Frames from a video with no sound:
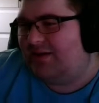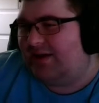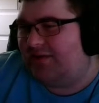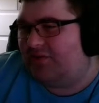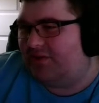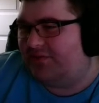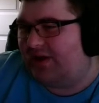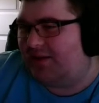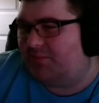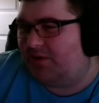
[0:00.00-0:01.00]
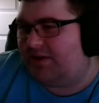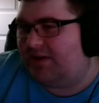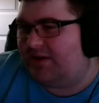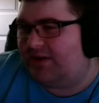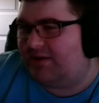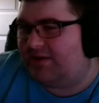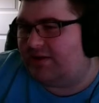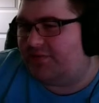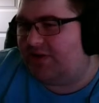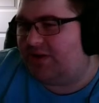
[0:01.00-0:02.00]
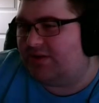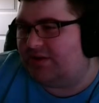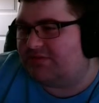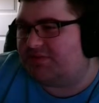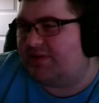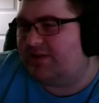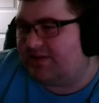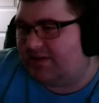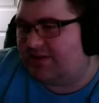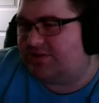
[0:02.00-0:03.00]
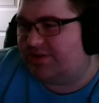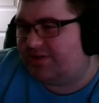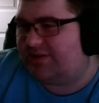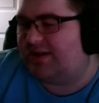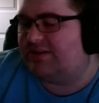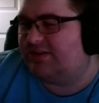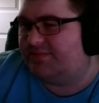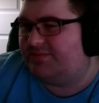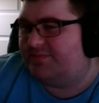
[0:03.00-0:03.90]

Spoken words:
Everything fine. I'm working in another video. That was why the delay joined. Gotcha.